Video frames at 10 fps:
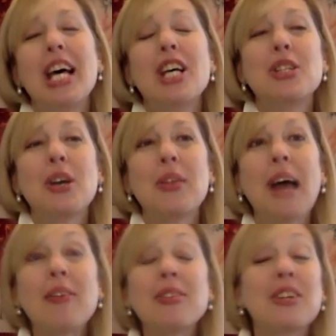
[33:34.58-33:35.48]
So
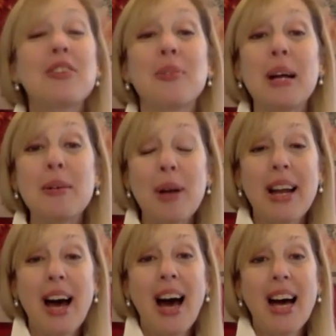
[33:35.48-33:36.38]
that was a great way to
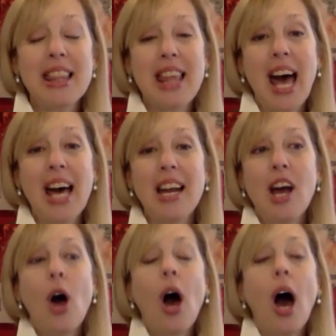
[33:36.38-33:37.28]
hide that.
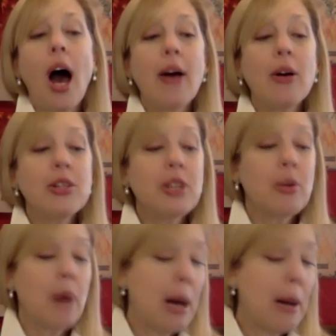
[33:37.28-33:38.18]
I
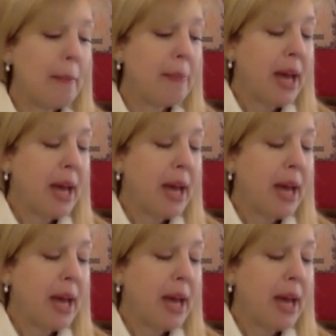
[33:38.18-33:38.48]
also,